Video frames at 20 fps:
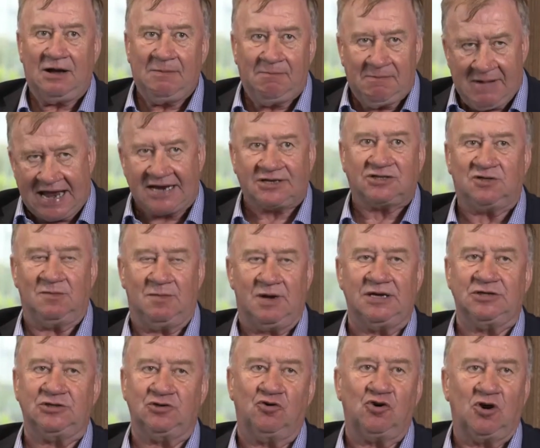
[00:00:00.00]

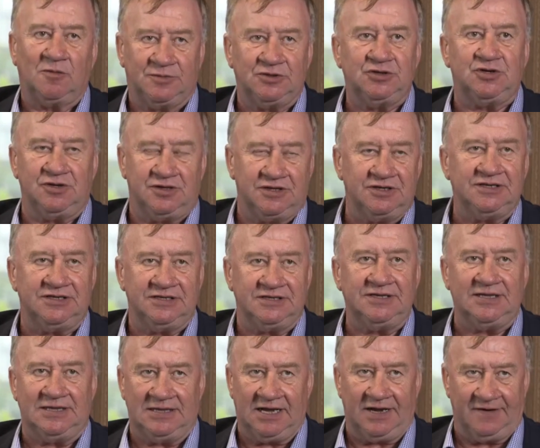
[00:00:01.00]
maximise your
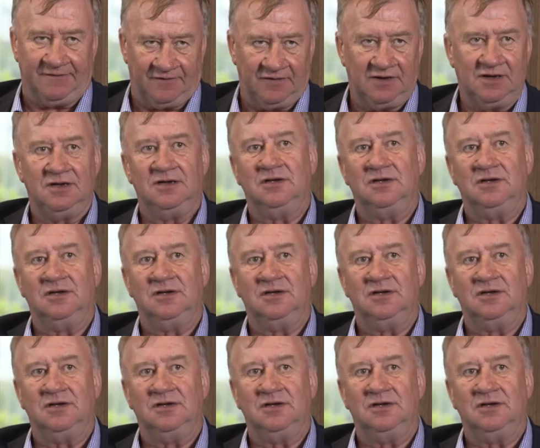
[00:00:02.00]
opportunities in life,